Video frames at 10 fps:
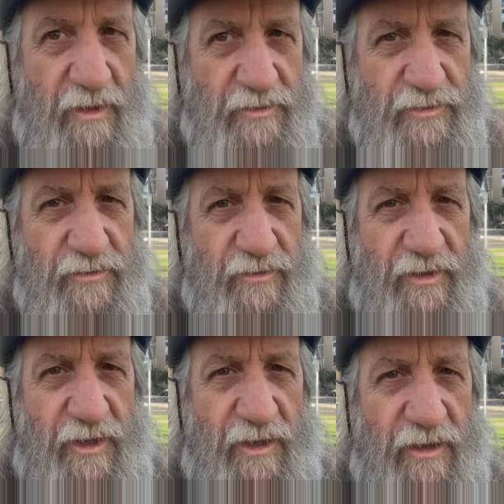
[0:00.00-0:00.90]

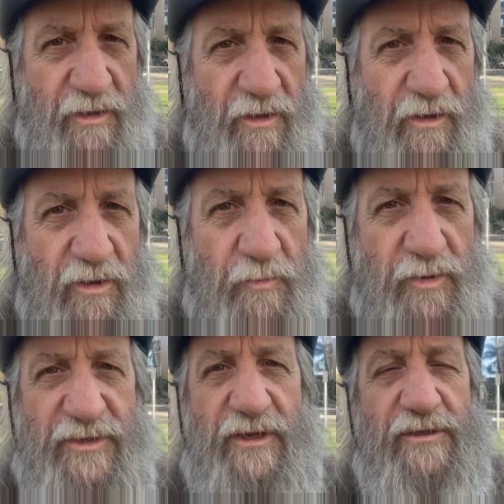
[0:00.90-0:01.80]
certainly a good
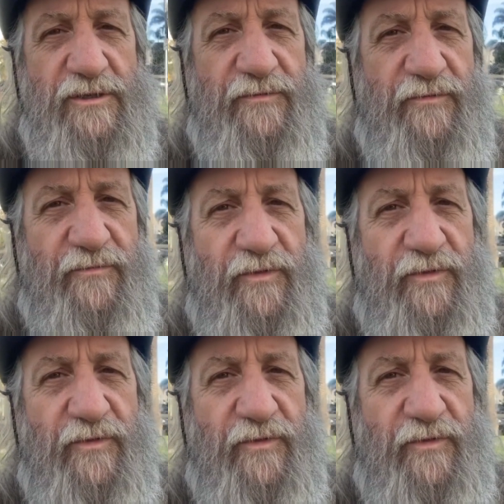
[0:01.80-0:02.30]
percentage of